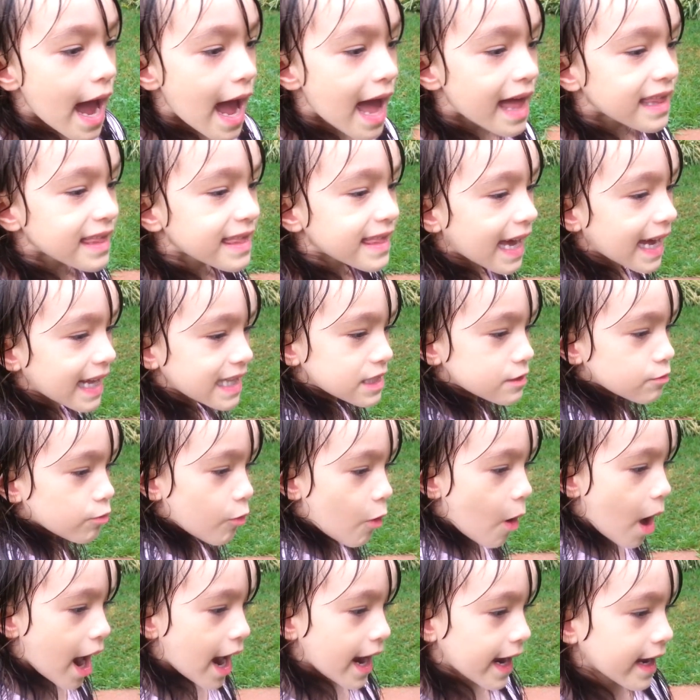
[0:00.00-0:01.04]
And that's
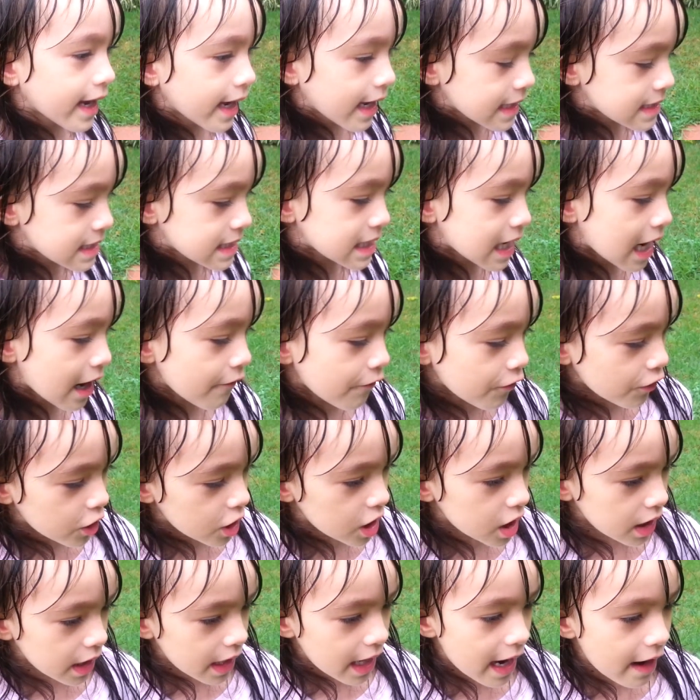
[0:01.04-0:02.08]
why it's
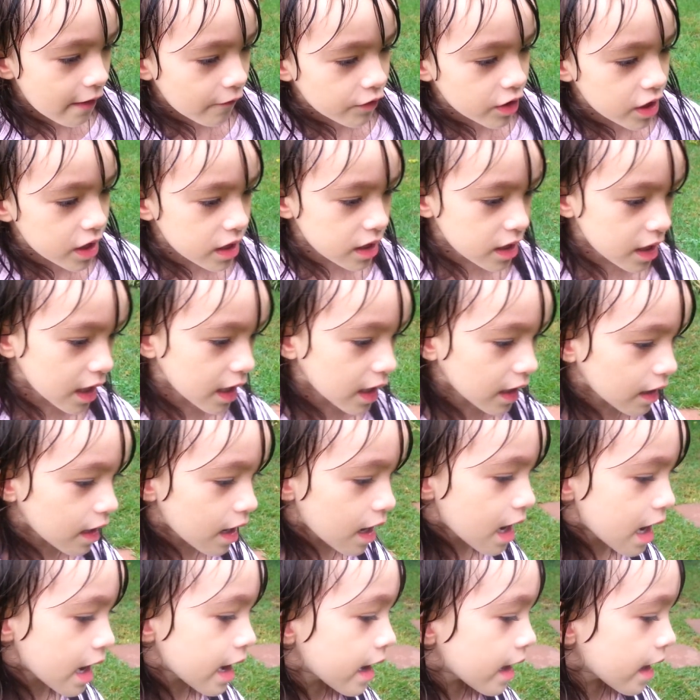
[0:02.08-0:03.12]
covering everything
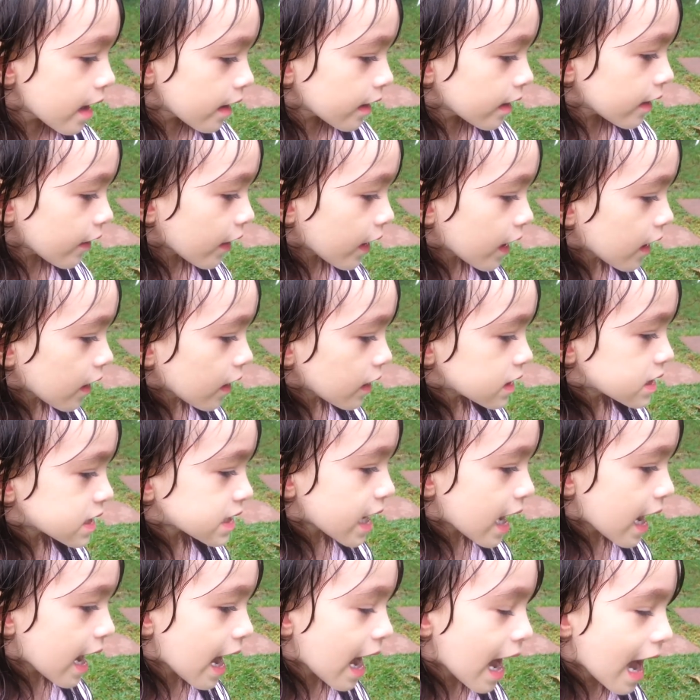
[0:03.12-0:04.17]

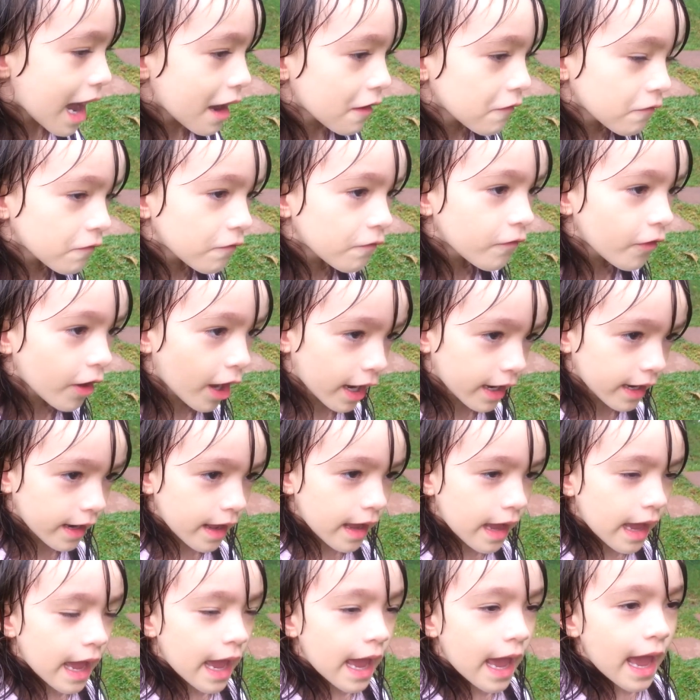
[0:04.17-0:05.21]
to have fun.
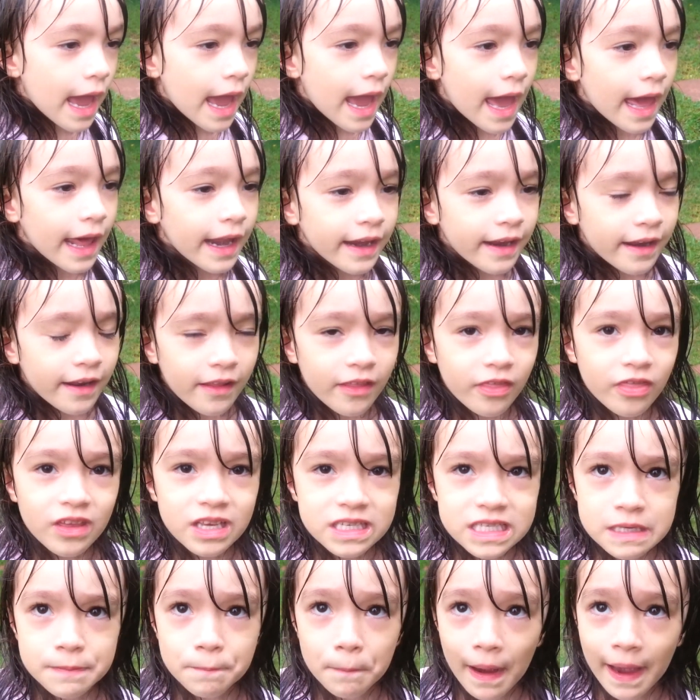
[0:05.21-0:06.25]
And the
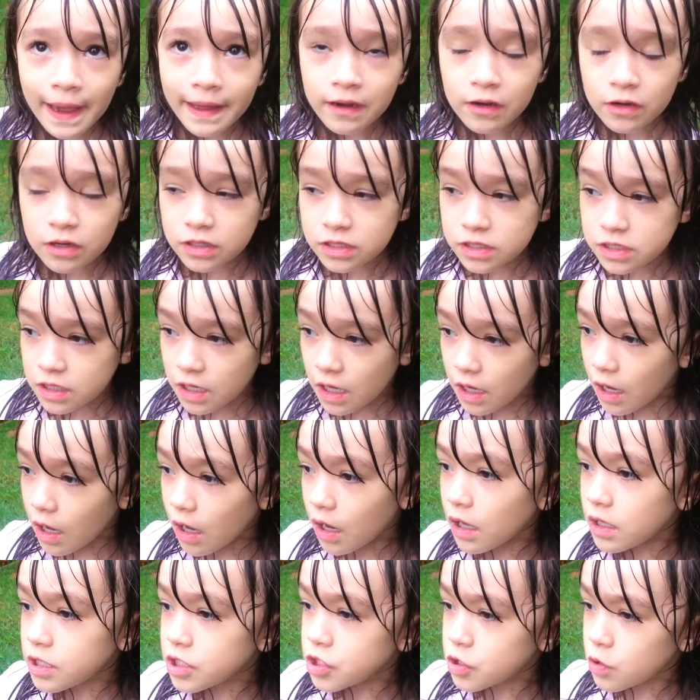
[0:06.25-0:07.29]
spiders
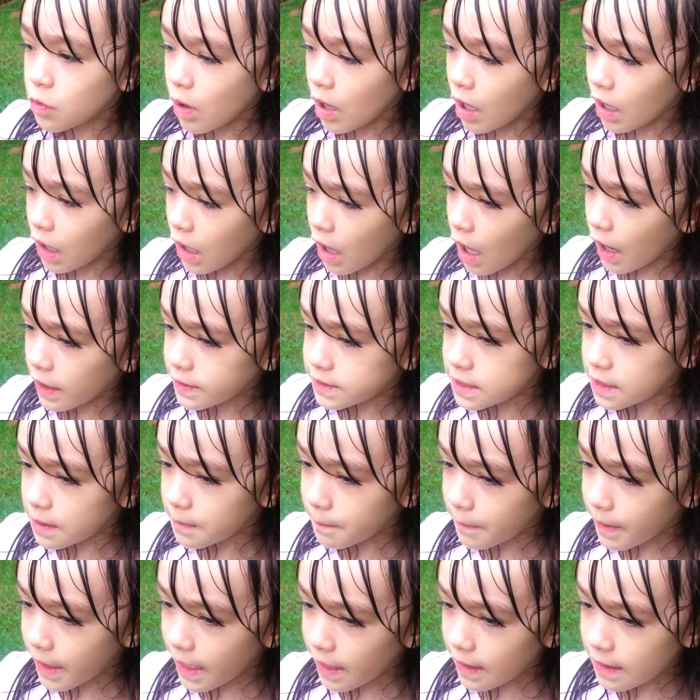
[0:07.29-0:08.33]
do a lot to
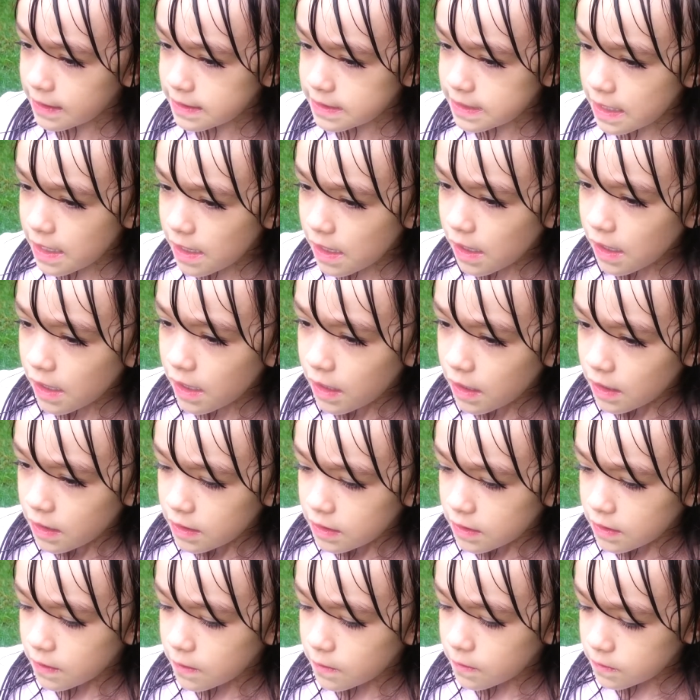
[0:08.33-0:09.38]
mess,
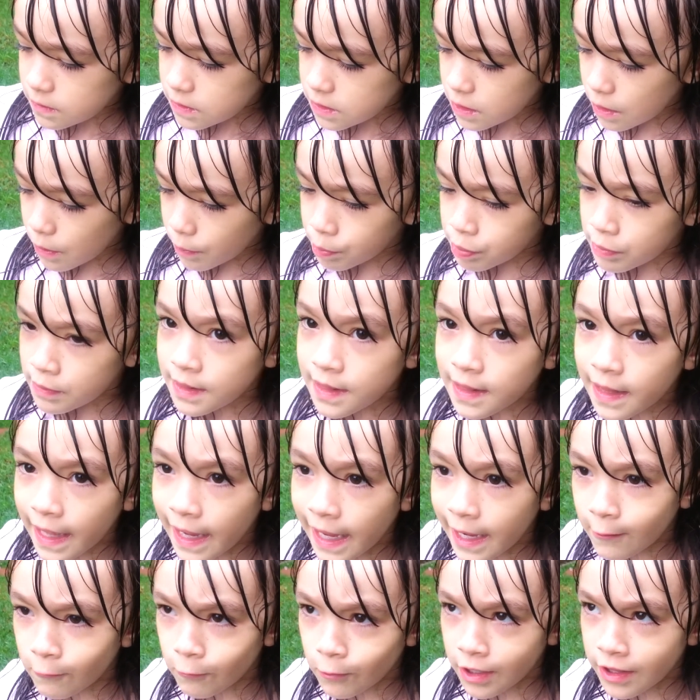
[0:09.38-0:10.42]
to
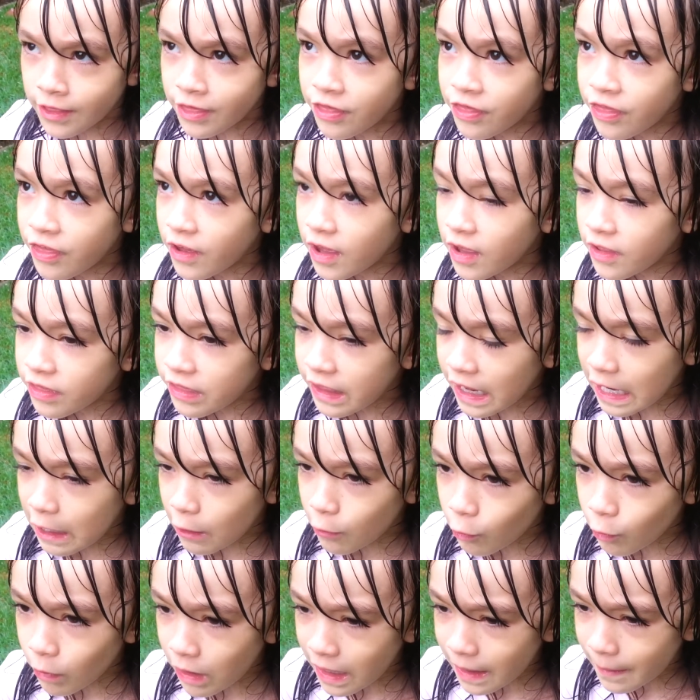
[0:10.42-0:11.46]
play with their
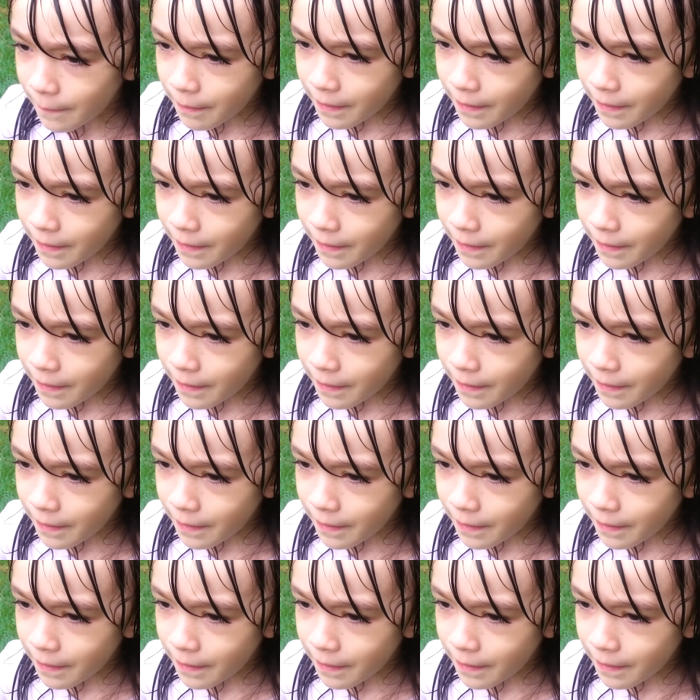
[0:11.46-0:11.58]
web.